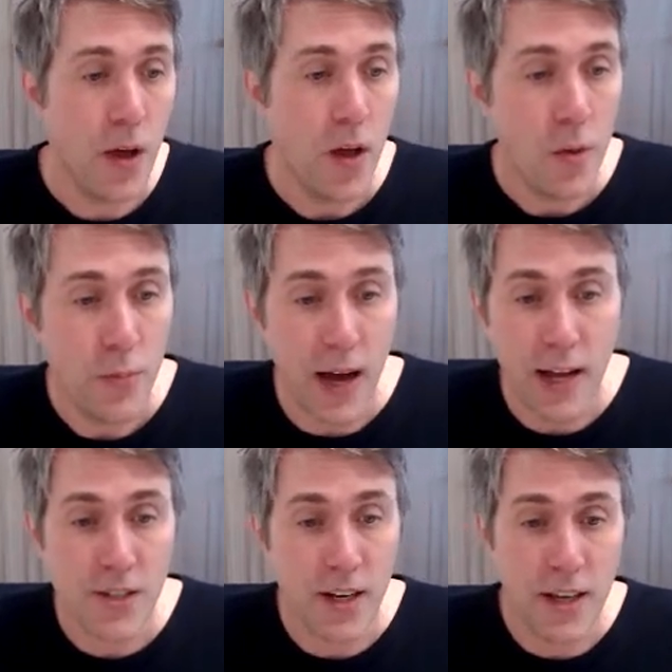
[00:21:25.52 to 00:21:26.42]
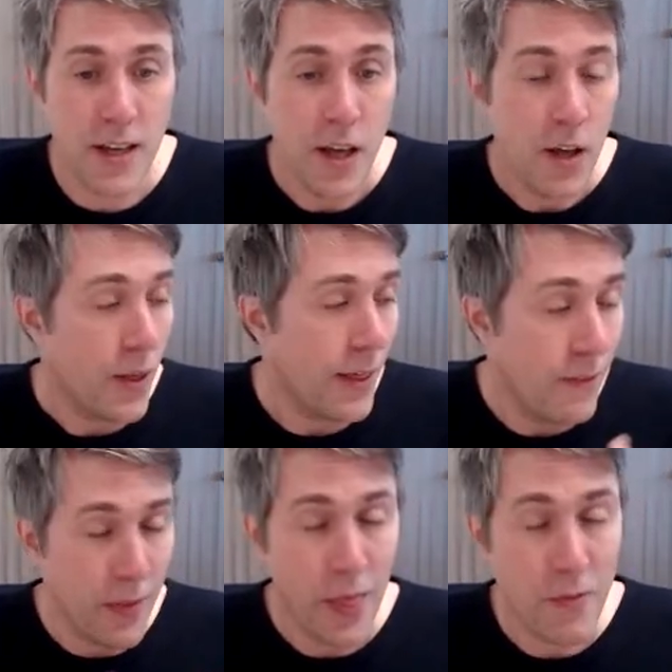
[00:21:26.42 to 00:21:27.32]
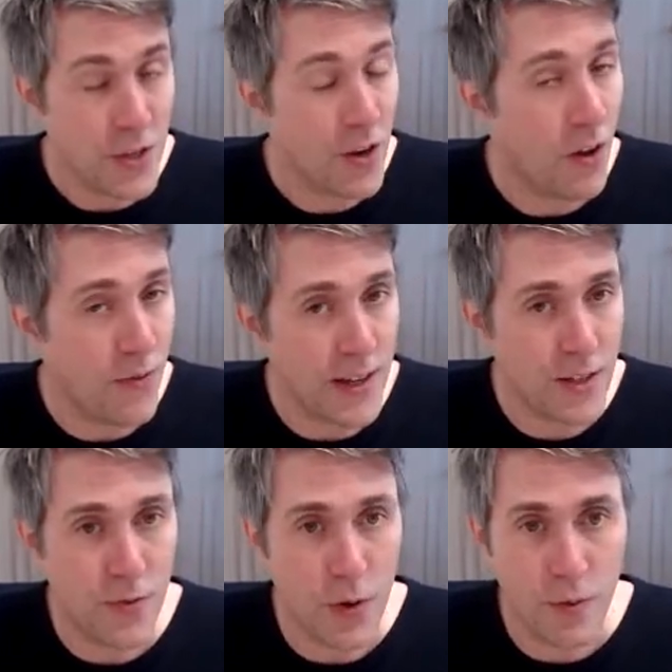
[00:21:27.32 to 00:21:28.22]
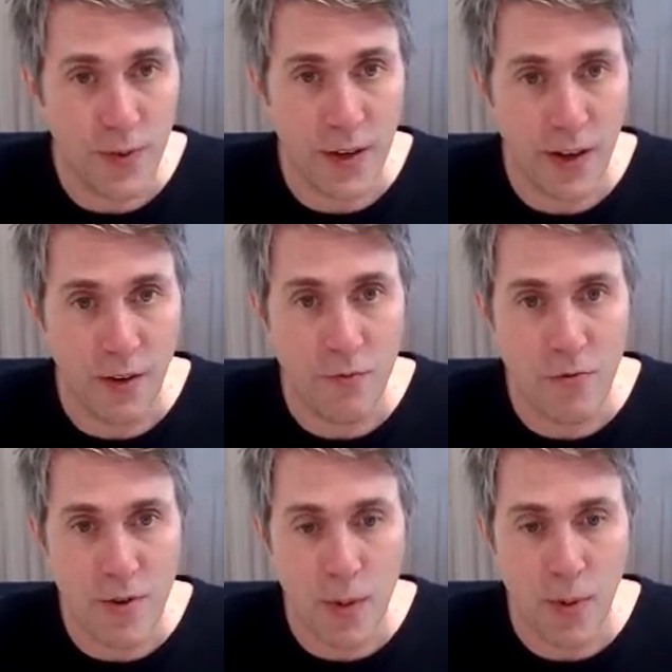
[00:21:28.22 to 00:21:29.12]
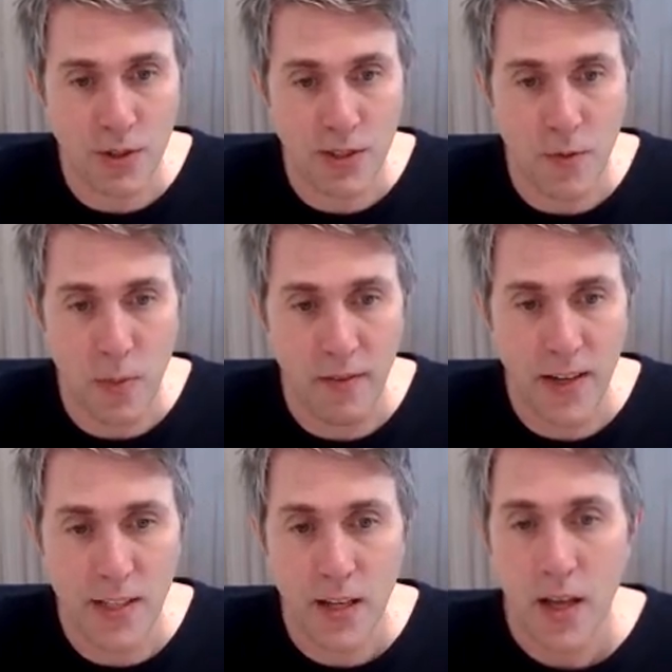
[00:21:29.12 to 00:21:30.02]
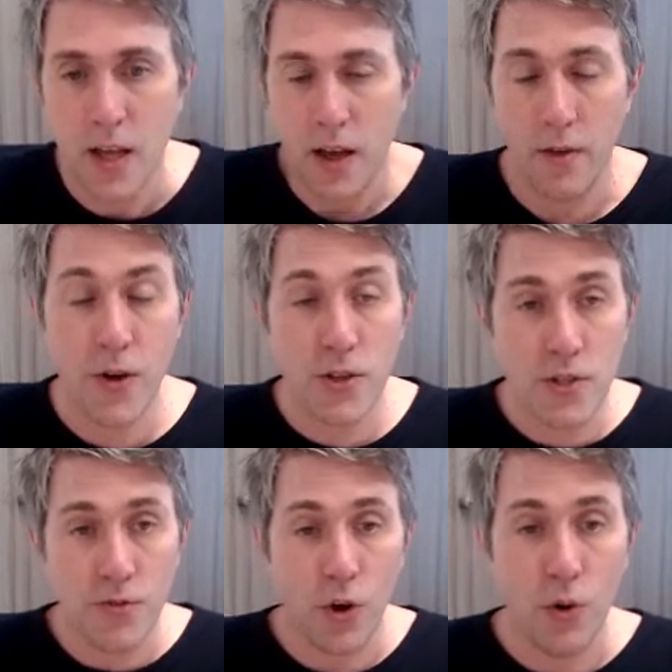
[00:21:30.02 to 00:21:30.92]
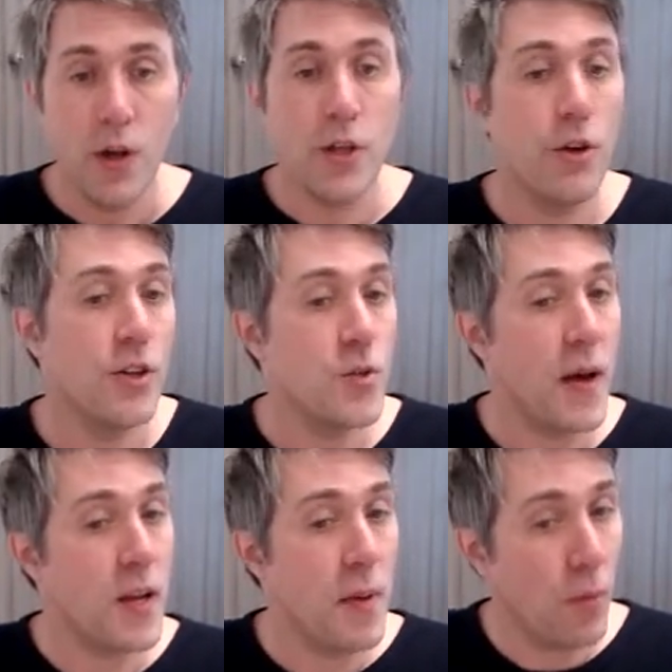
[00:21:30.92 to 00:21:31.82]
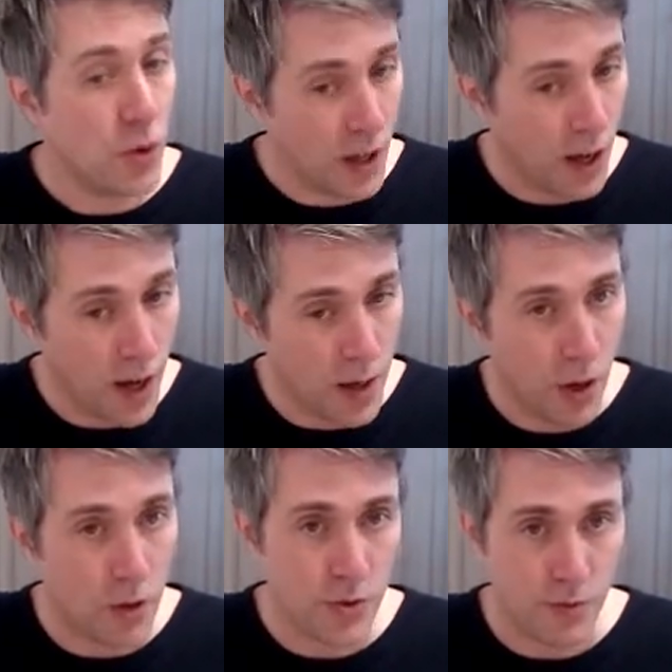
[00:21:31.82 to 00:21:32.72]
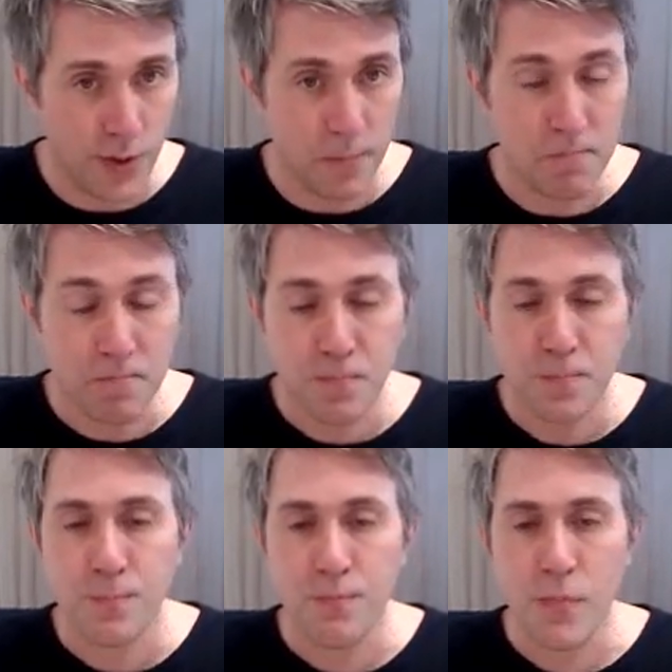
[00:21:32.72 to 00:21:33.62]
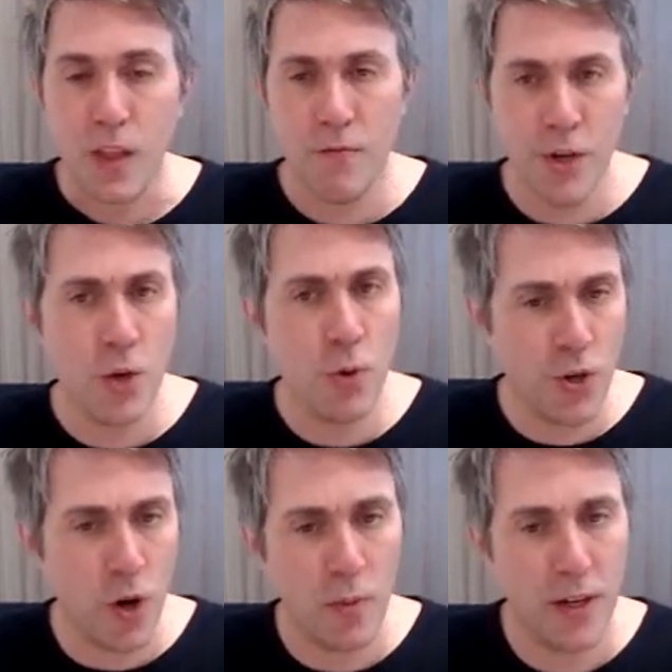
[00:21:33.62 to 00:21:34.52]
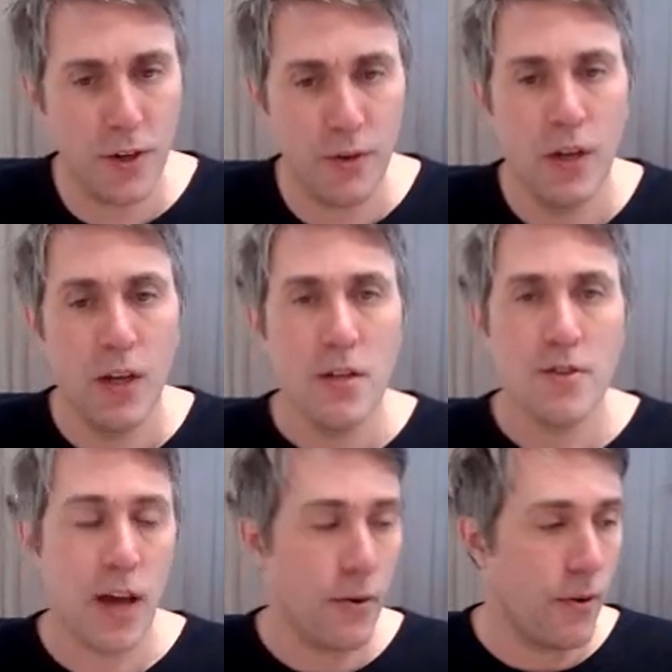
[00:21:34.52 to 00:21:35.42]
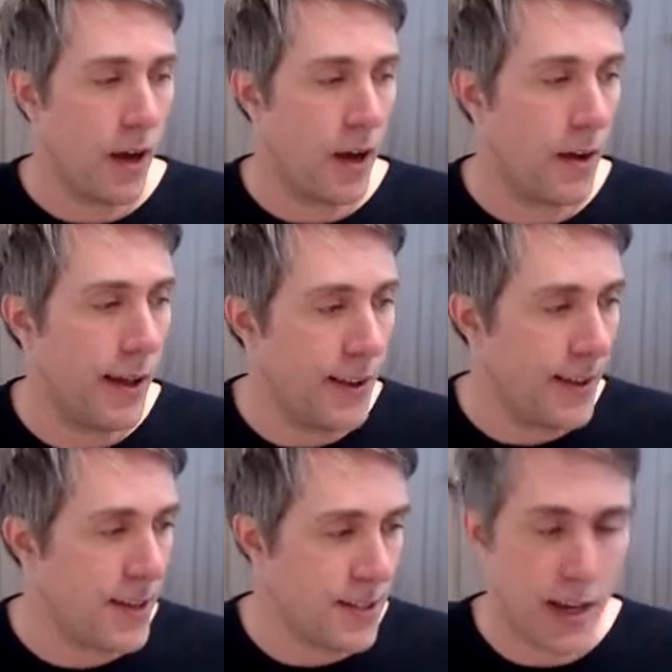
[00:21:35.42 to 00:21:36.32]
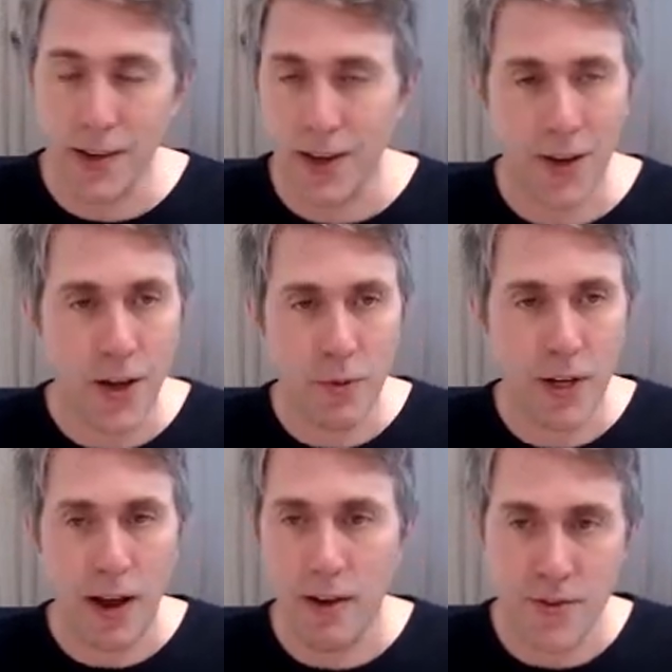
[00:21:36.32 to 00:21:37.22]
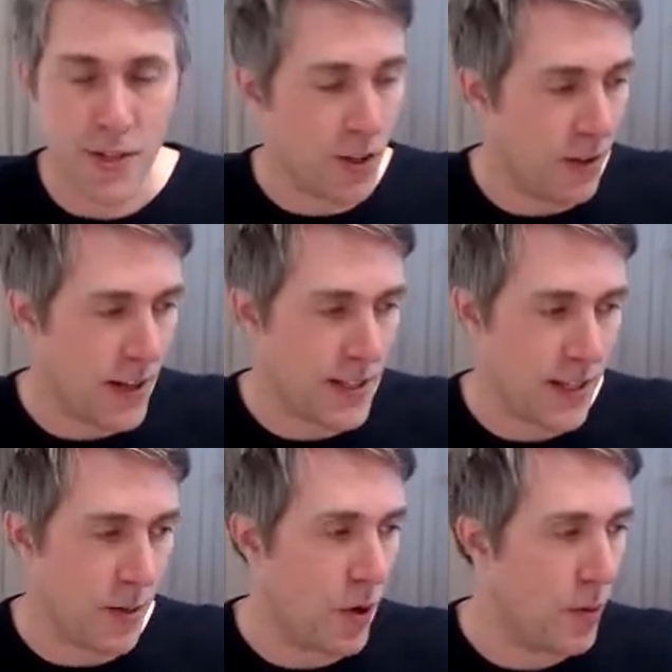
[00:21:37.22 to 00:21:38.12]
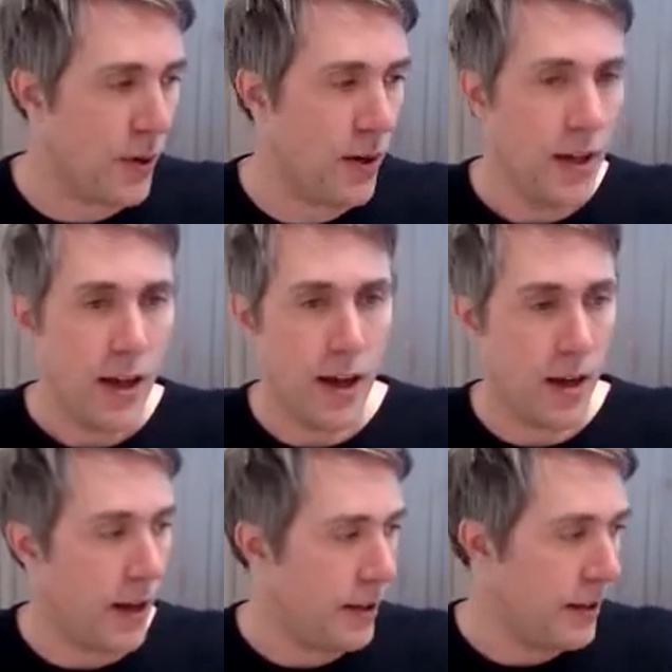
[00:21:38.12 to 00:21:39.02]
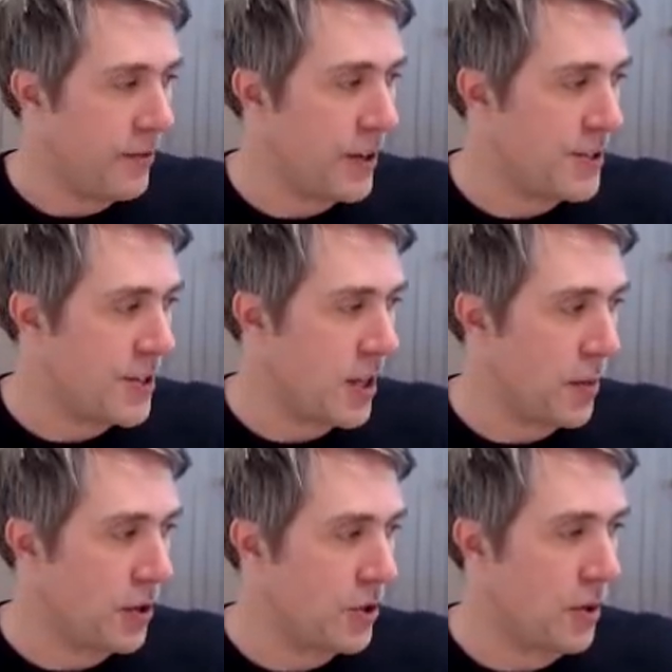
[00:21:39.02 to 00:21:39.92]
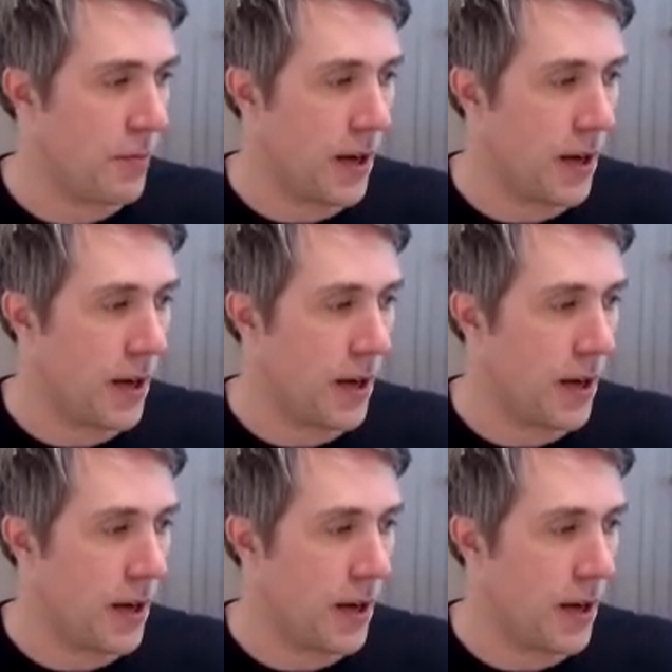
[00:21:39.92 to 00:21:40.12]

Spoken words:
But actually, there's a lot of things that are really positive about this. First of all, you can spend a bit more time on something than you would normally do. So in this, I know we don't have physical events anymore, but if you can see at the bottom,